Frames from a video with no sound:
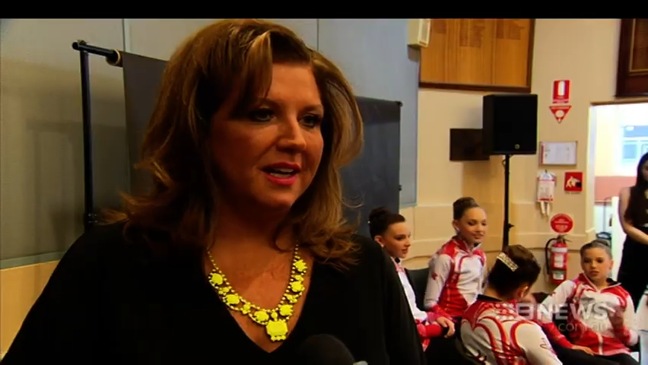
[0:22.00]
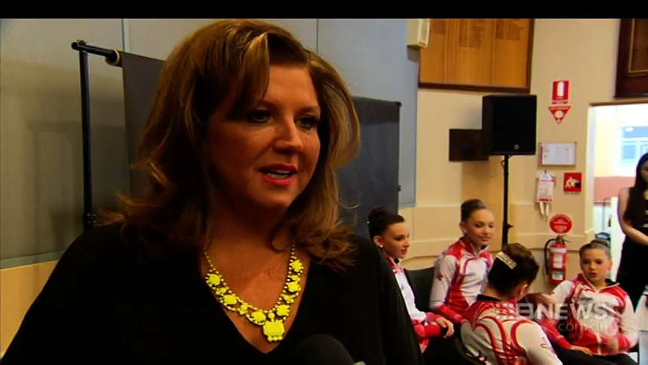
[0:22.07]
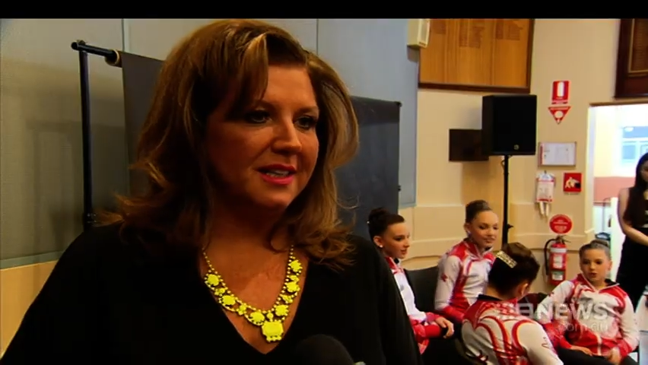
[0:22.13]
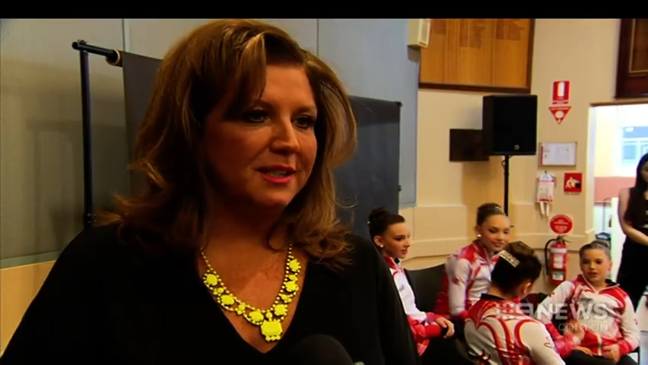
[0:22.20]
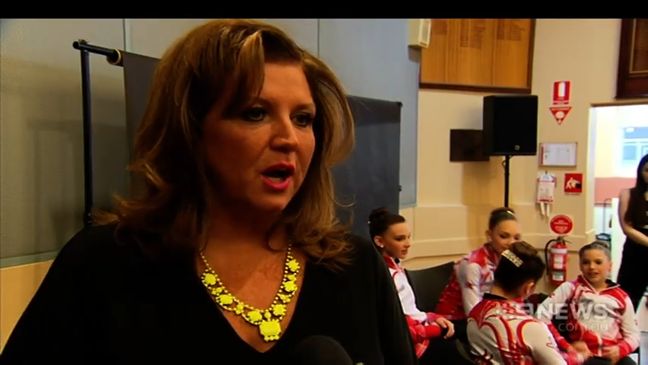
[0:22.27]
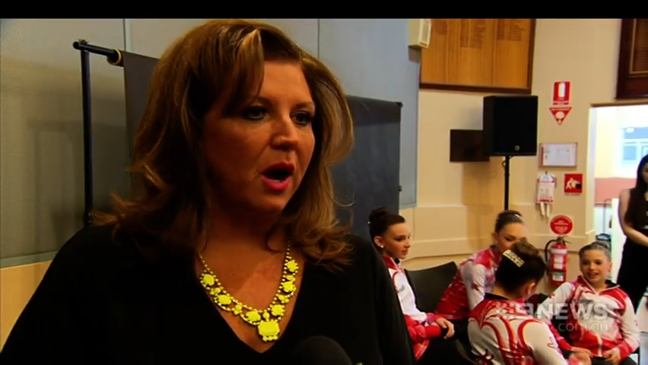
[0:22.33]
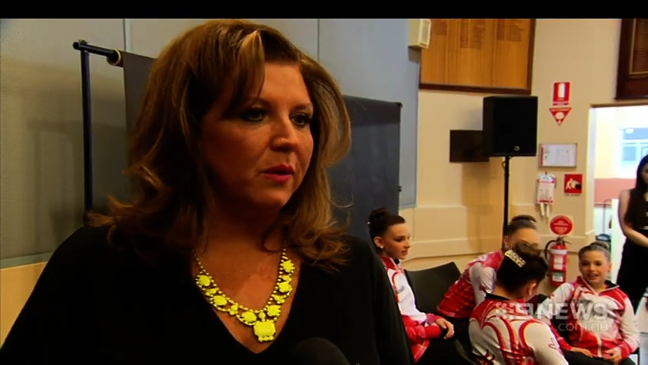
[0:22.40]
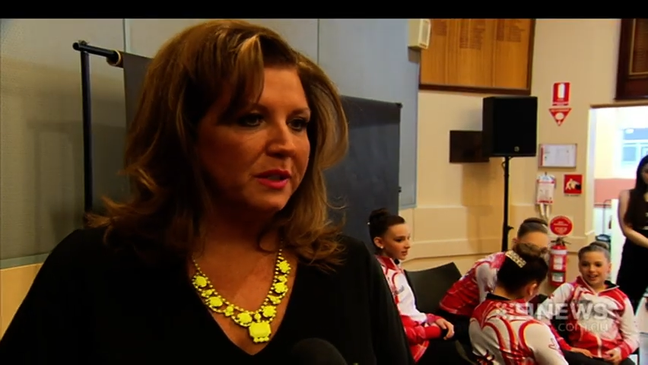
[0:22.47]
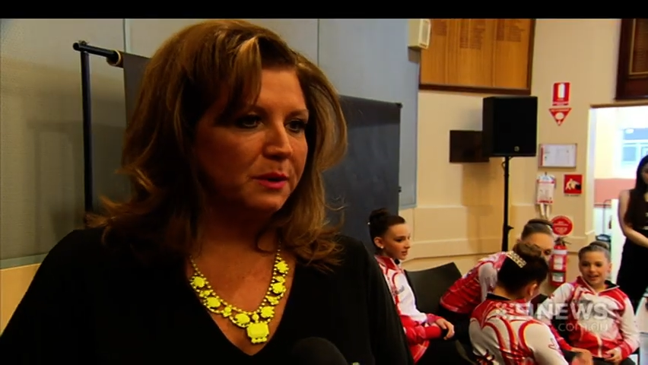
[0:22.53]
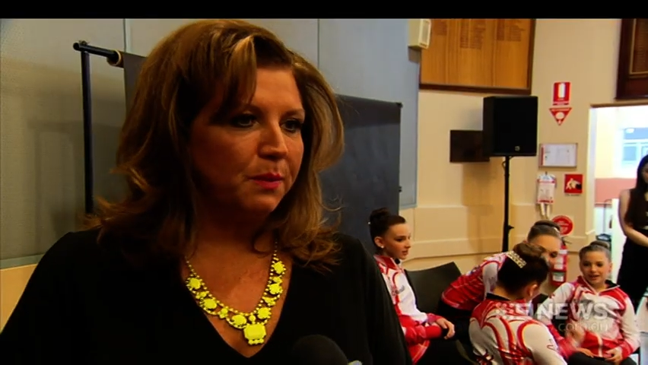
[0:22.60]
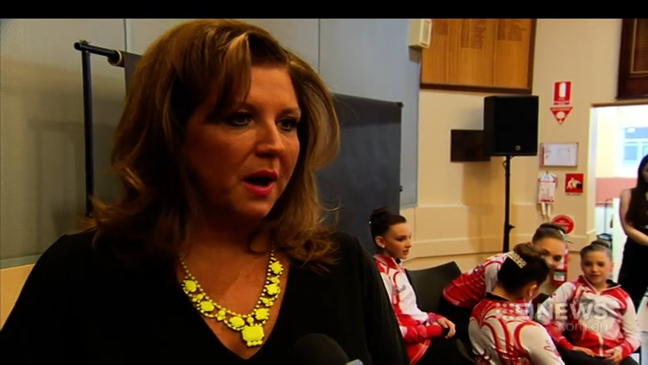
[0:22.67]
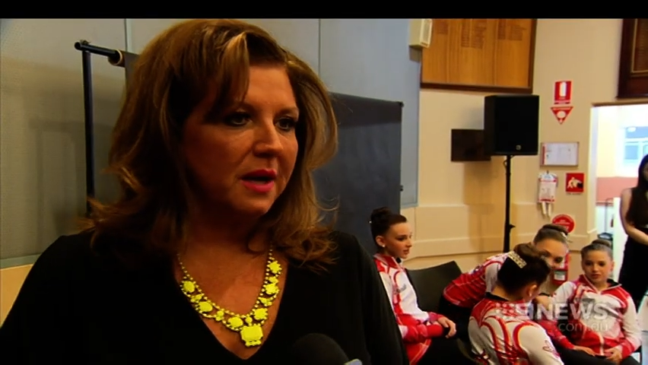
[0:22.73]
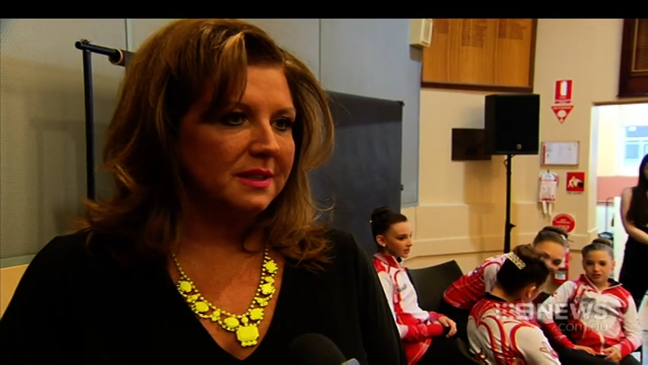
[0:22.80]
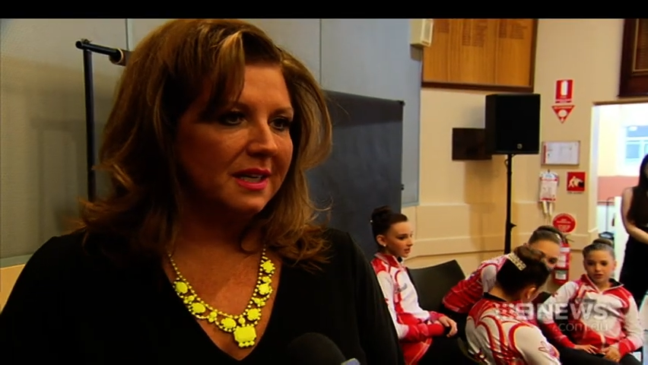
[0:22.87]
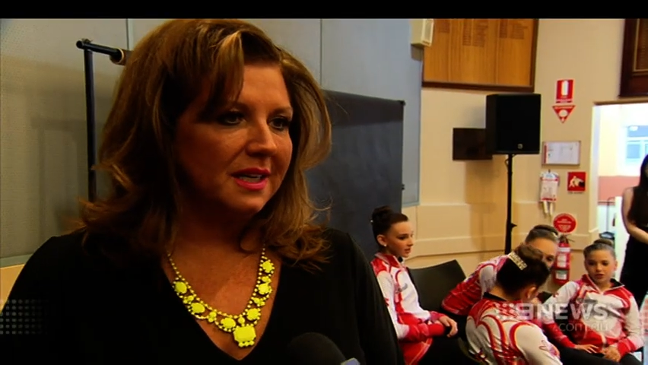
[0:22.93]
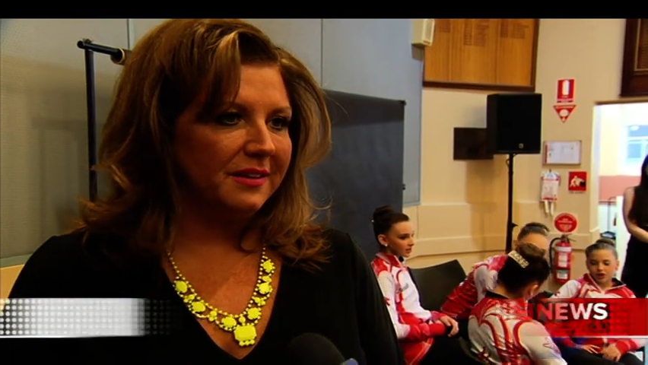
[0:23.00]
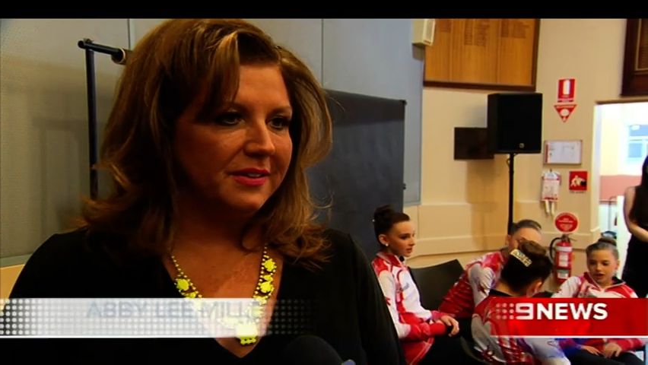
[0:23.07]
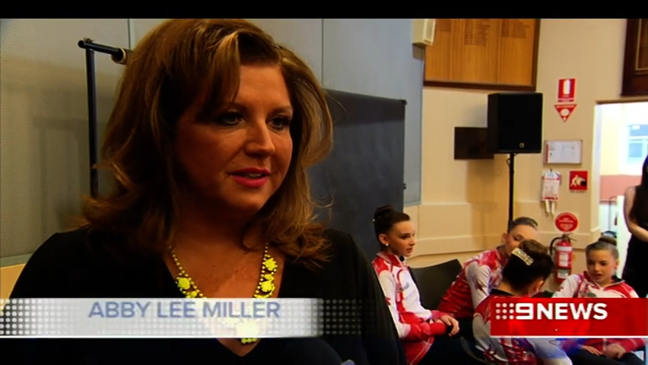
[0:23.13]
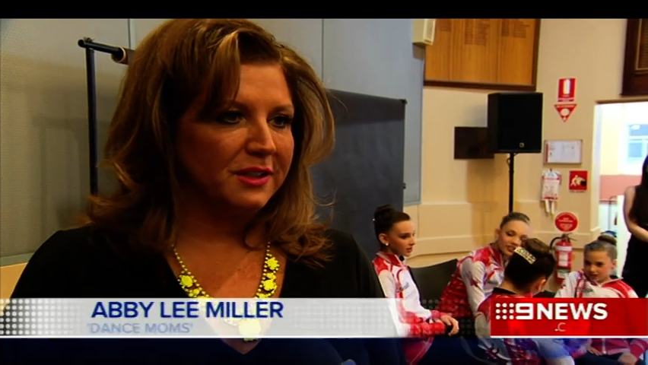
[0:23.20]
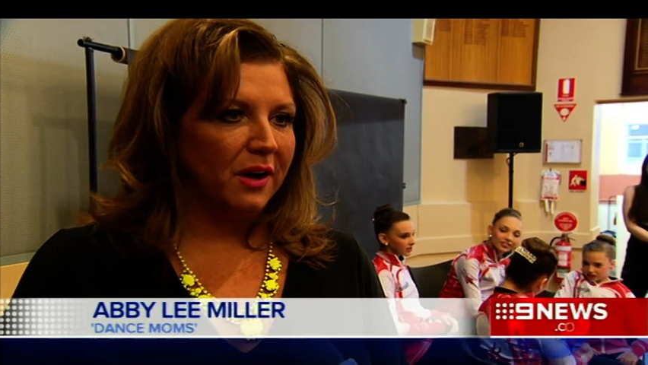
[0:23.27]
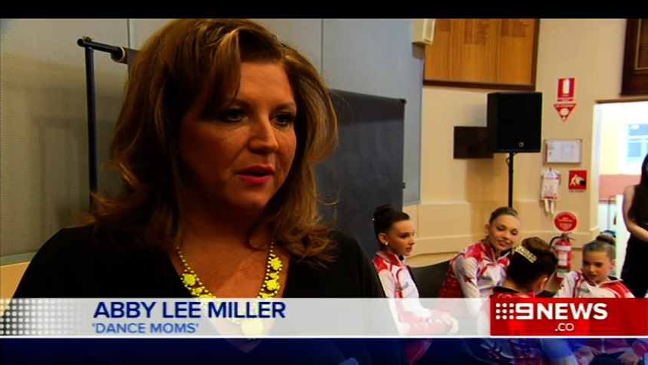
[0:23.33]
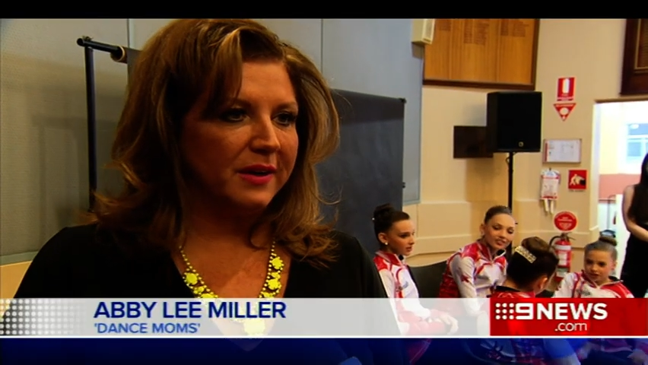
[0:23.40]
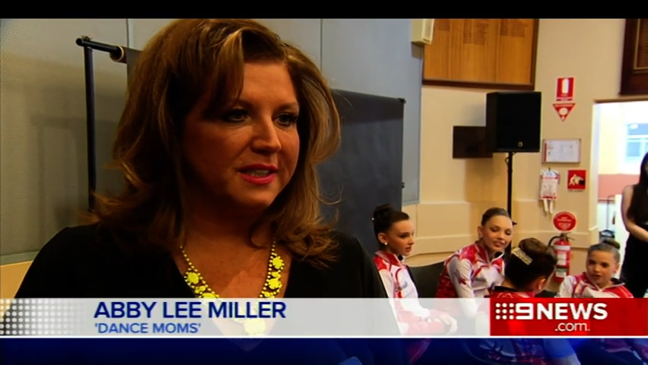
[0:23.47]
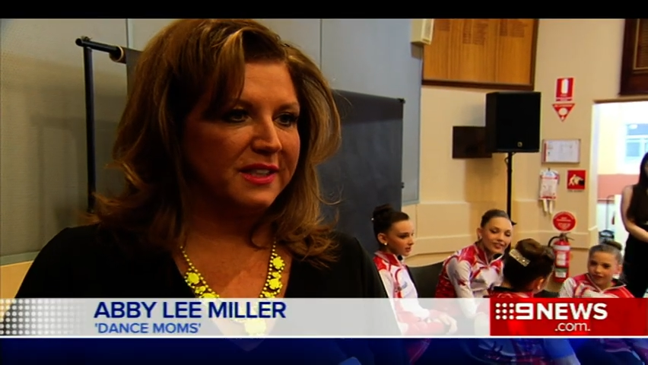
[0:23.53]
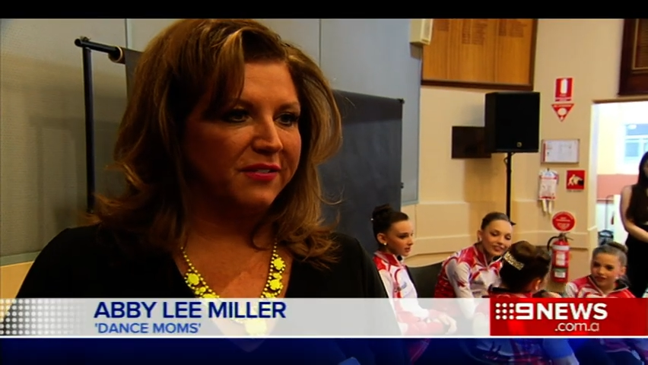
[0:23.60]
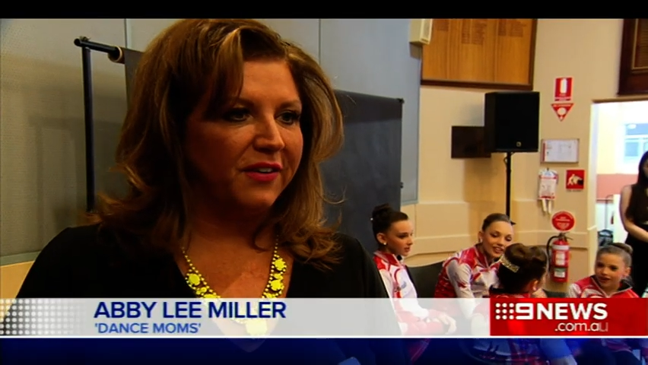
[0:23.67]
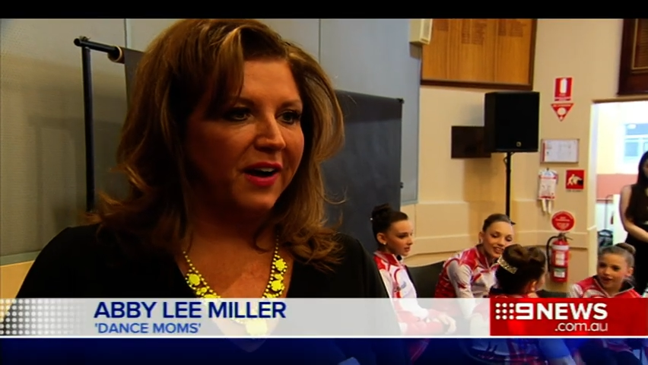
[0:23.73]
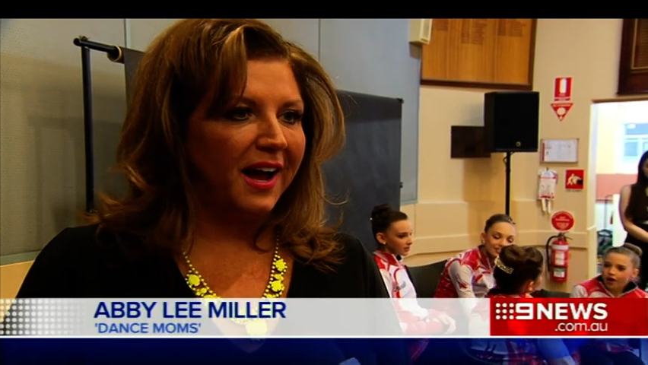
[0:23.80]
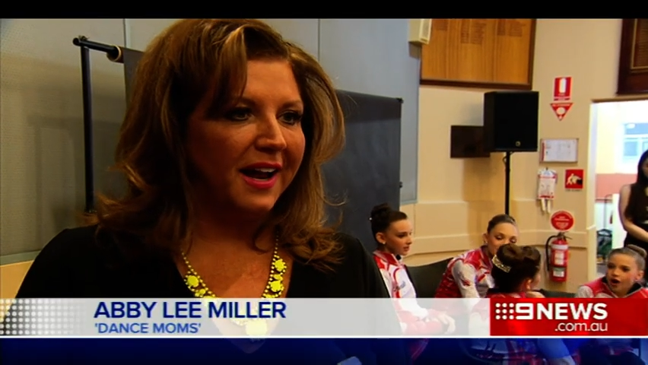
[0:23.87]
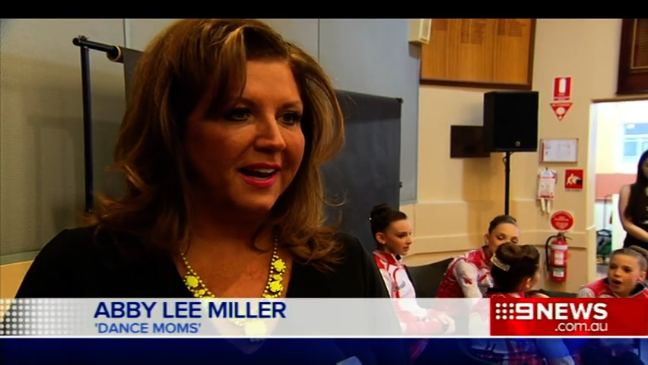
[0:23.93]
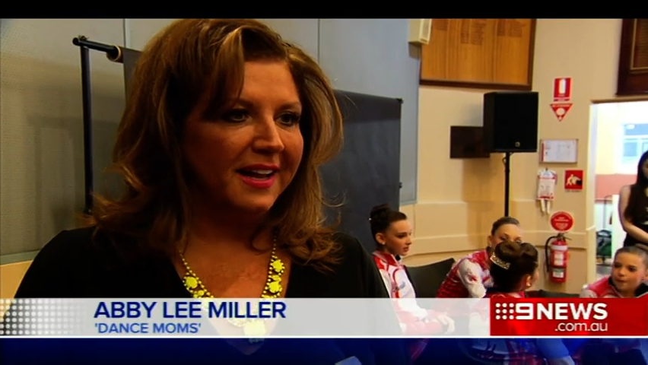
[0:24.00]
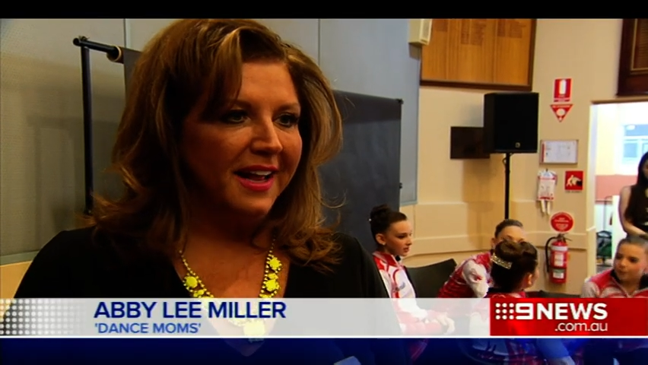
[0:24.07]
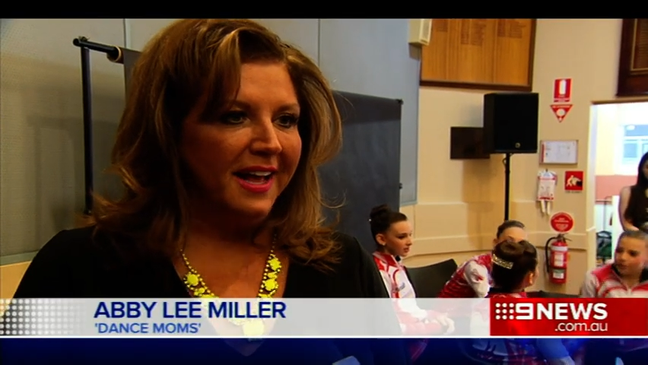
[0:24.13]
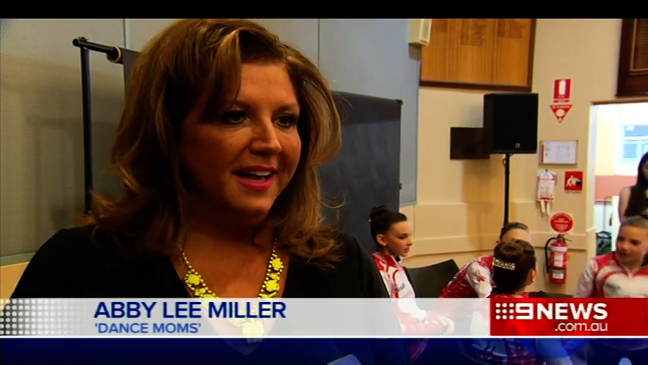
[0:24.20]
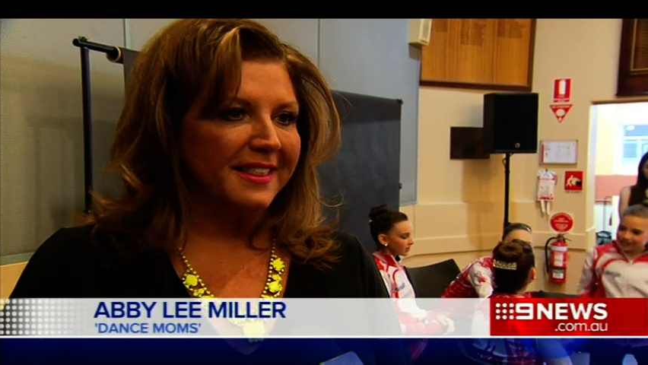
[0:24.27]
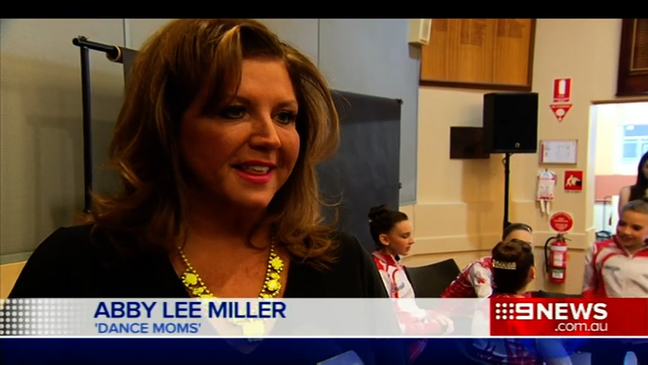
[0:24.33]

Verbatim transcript: It's always positive, it's always fun.